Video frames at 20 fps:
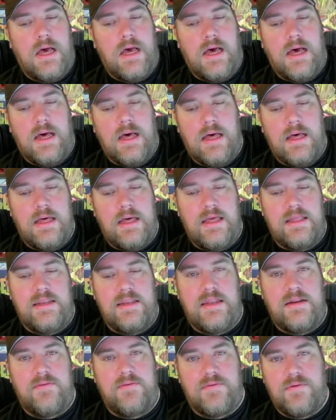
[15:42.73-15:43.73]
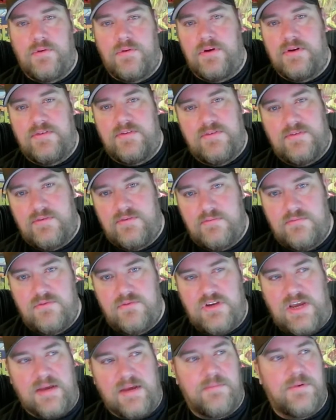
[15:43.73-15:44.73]
And then, of course,
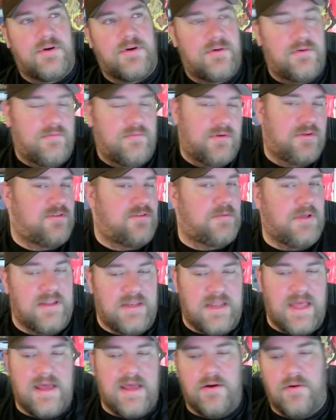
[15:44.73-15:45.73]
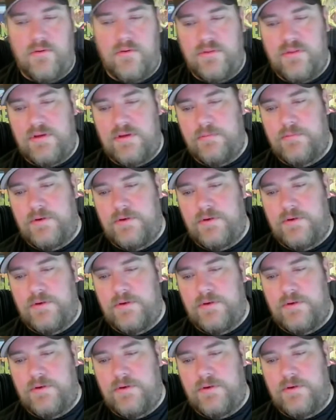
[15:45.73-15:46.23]
Jack Burton, we explained that whole thing.